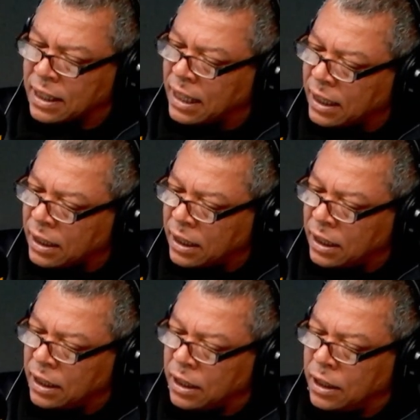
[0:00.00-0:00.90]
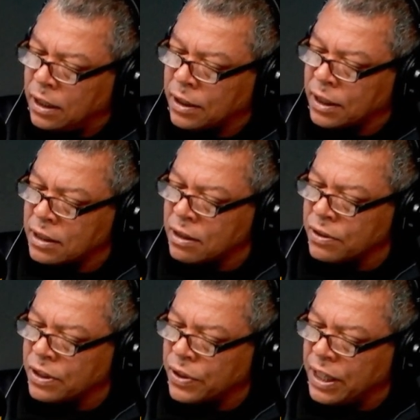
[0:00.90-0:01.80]
clearly there's no
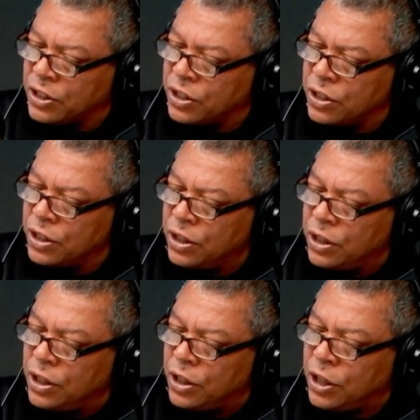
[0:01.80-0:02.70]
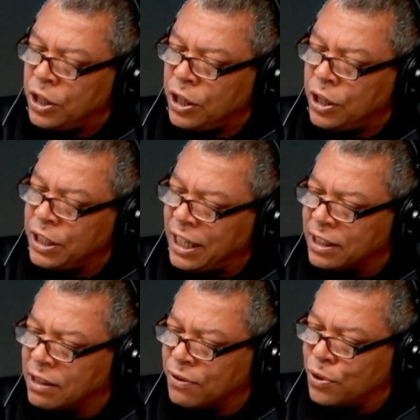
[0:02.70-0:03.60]
regrets.
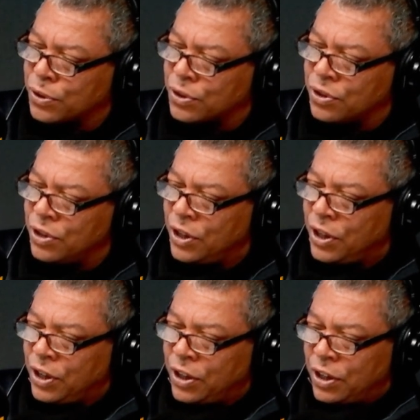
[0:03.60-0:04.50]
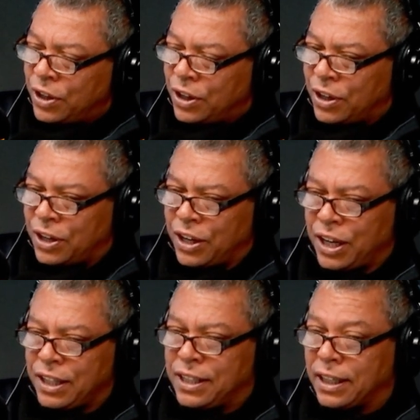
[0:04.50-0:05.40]
Yes, of course.
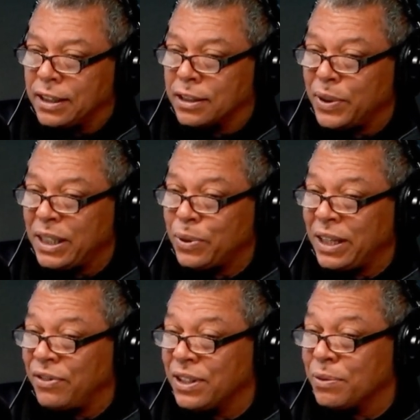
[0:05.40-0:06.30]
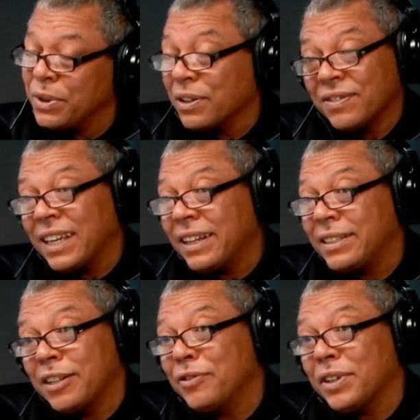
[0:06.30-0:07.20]
Hindsight is 20/20 vision. We could have done it
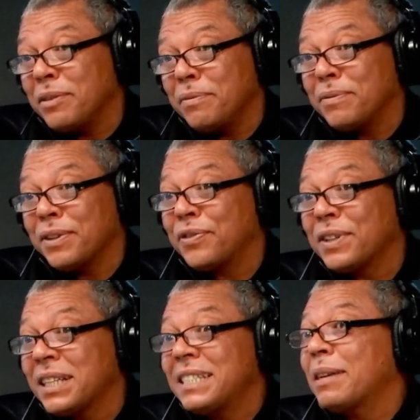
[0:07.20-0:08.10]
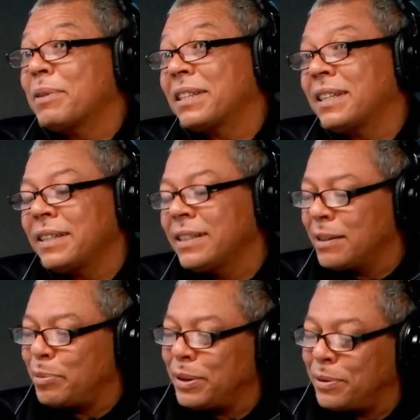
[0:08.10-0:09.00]
so very differently. Some of the things,
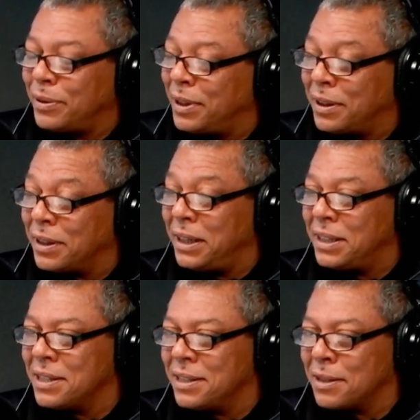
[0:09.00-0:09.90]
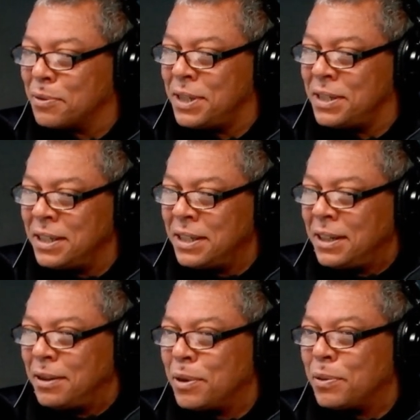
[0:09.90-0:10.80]
but the lessons were
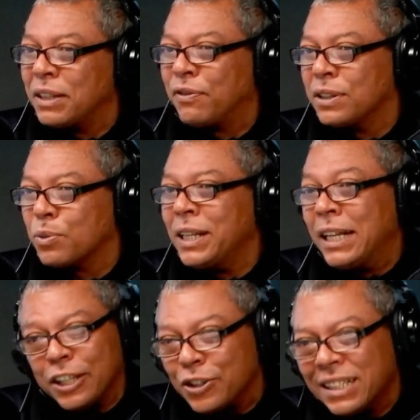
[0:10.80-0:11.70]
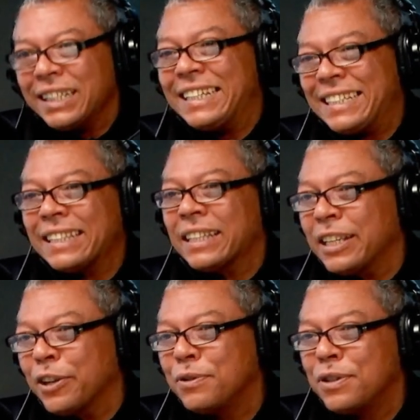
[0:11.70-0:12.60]
wonderful as well. You're still hitting the
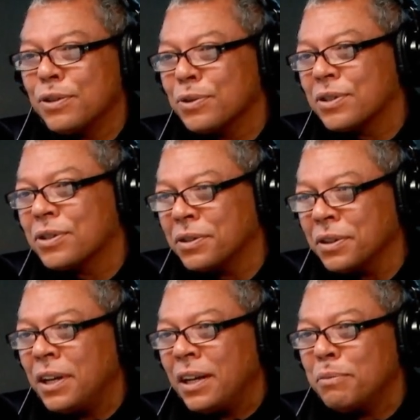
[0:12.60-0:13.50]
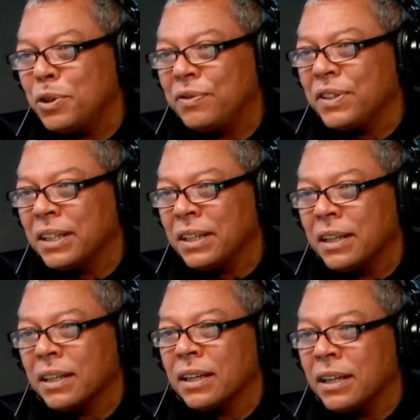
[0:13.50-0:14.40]
notes. You're still moving
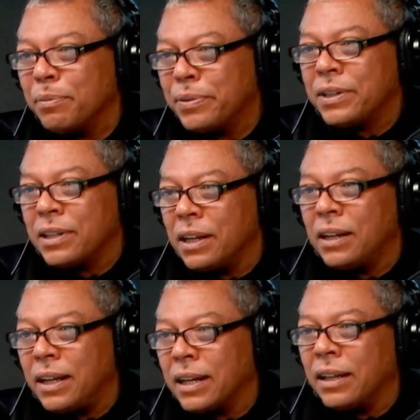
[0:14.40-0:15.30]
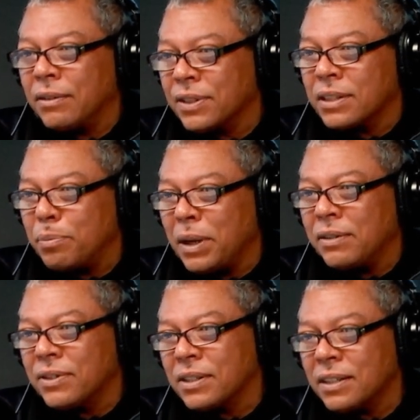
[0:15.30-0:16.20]
the hips like Elvis the
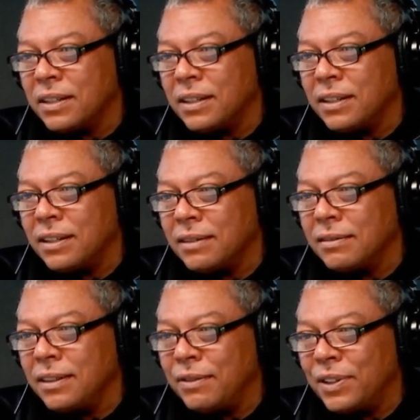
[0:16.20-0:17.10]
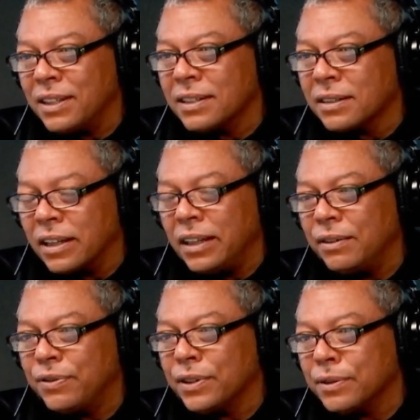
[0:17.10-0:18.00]
pelvis. Everything's still going
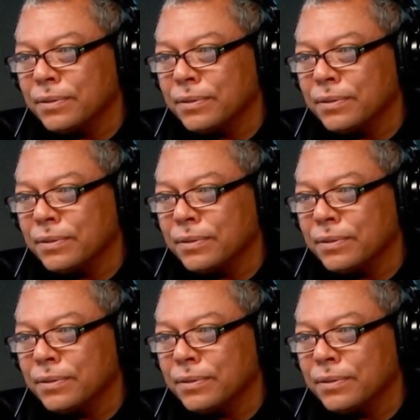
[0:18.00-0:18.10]
for you.